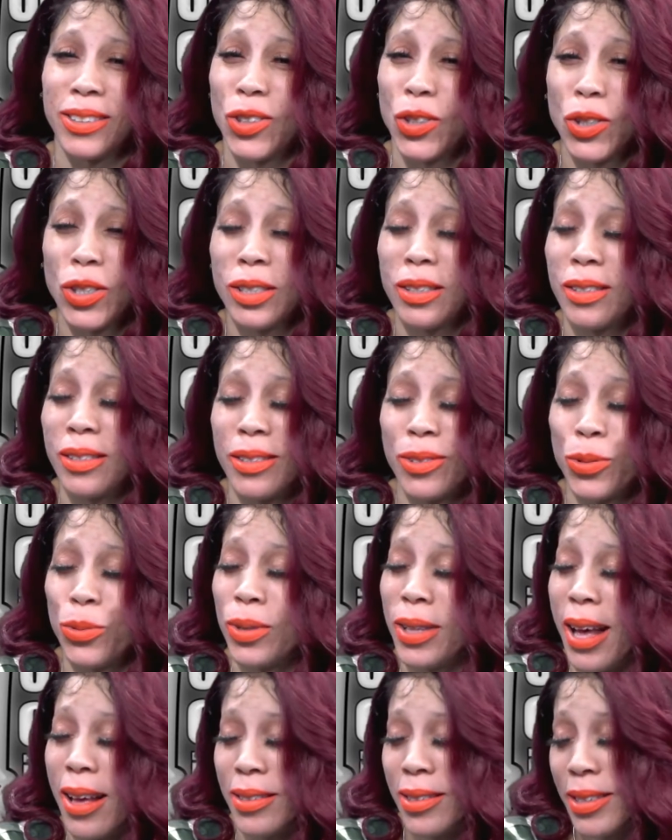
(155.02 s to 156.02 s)
just
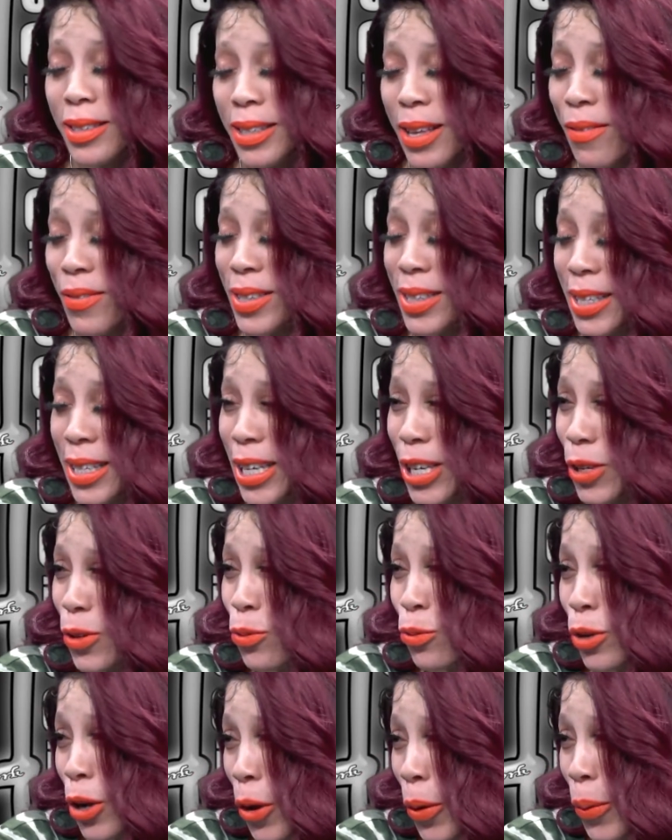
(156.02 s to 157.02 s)
2017.
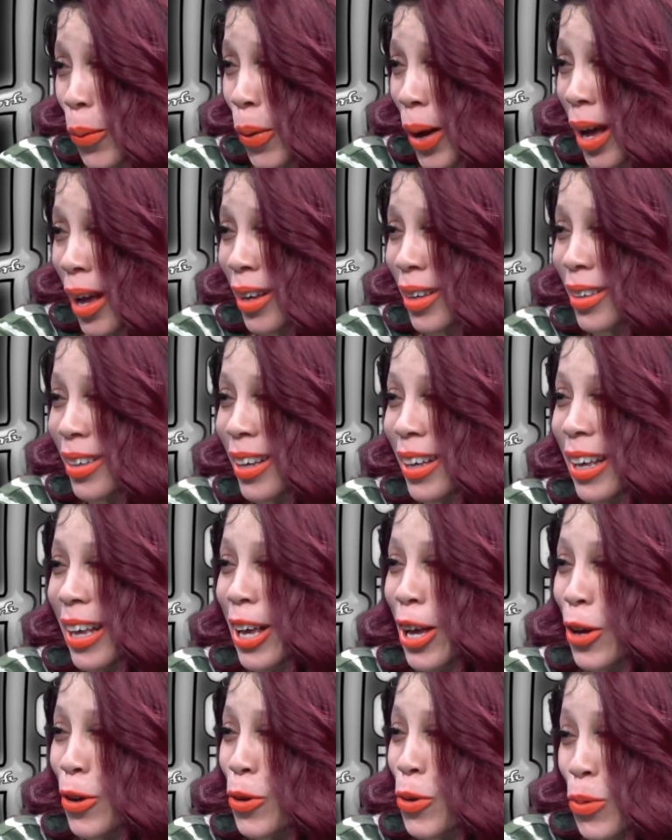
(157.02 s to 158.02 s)
You know,
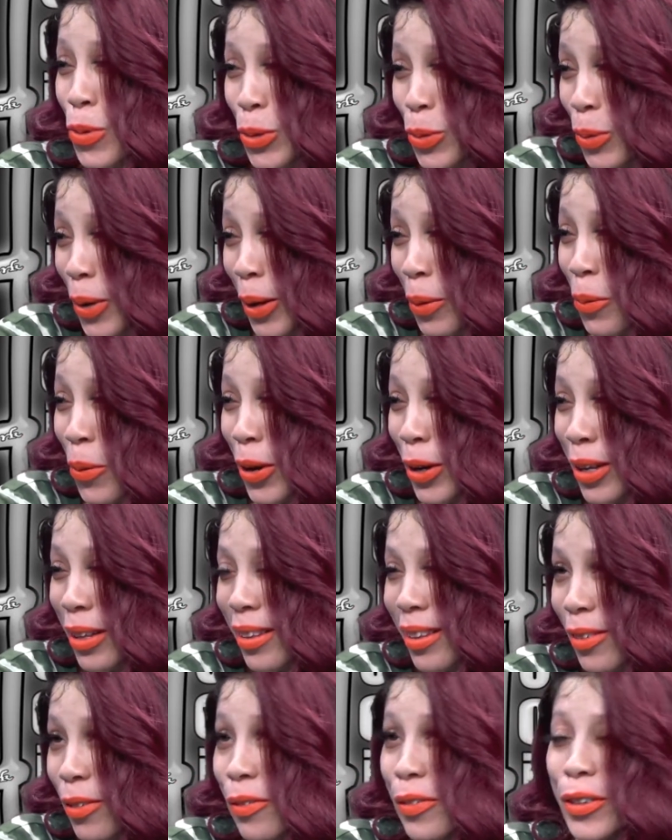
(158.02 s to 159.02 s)
you was like one of
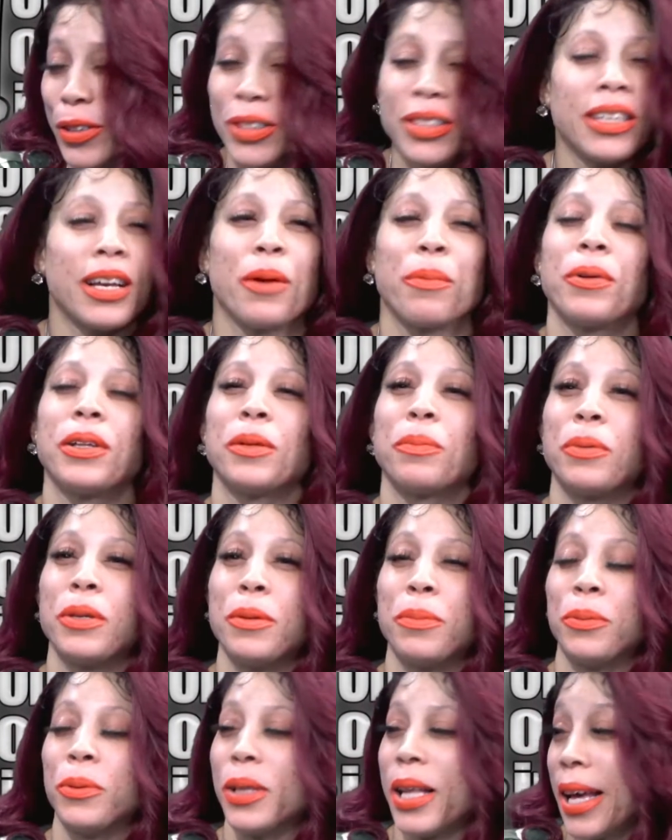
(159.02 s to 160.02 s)
the first couple of
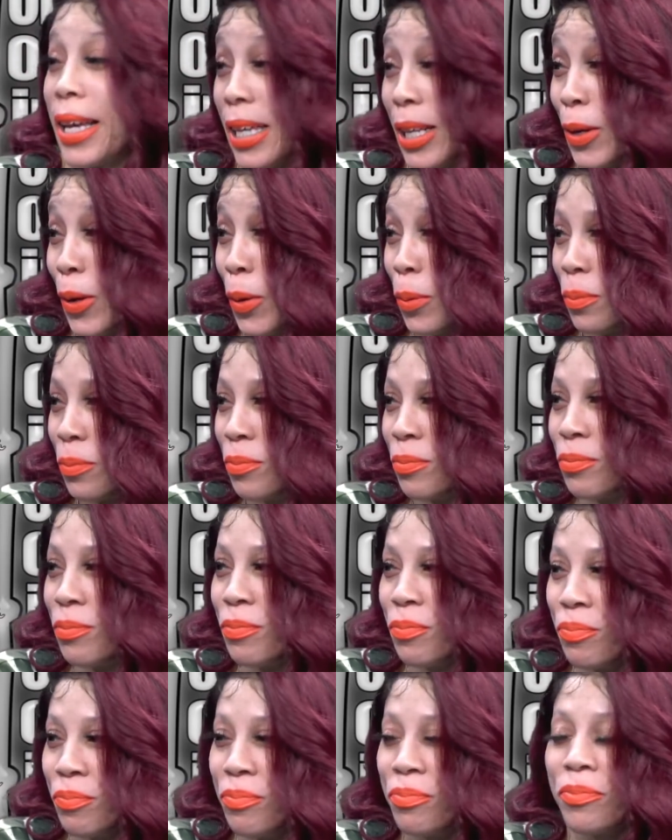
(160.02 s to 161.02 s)
people I hit up
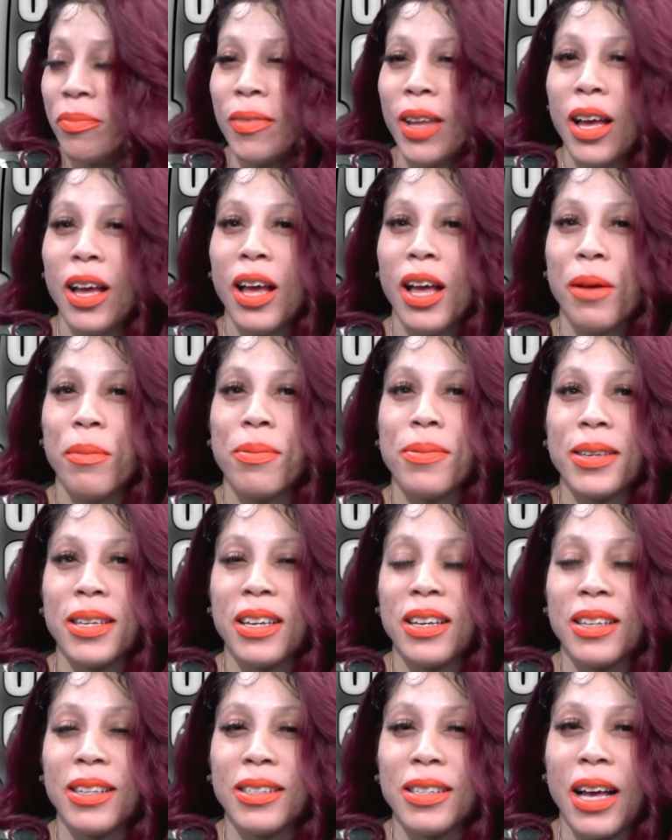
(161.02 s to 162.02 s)

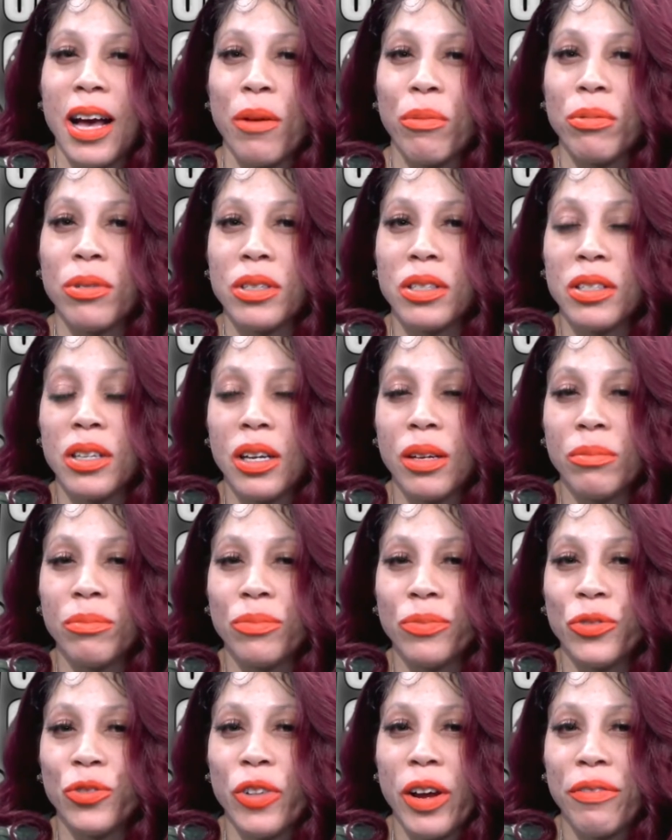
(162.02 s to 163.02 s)
because I was
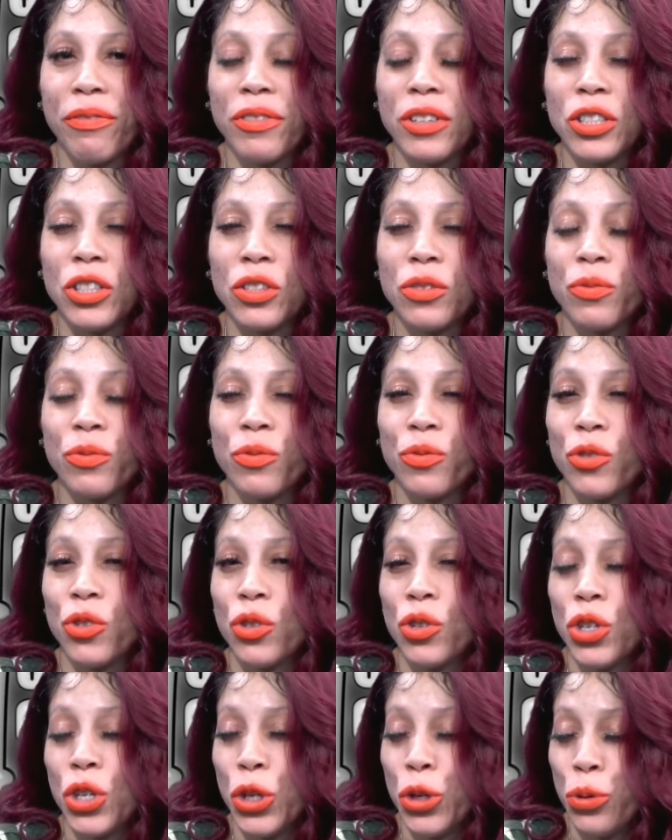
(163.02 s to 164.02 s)
referenced
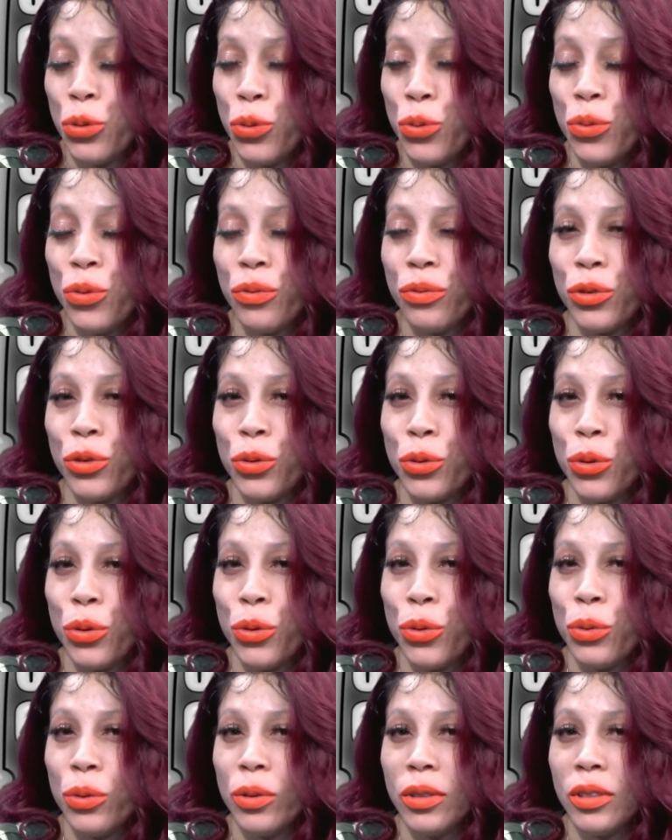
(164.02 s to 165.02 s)
to you
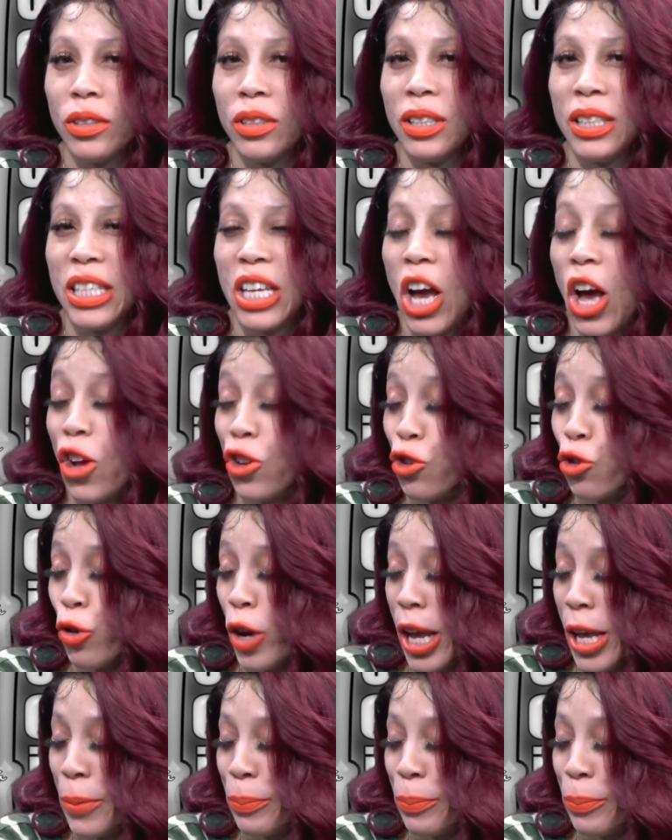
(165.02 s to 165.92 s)
through DeAndre.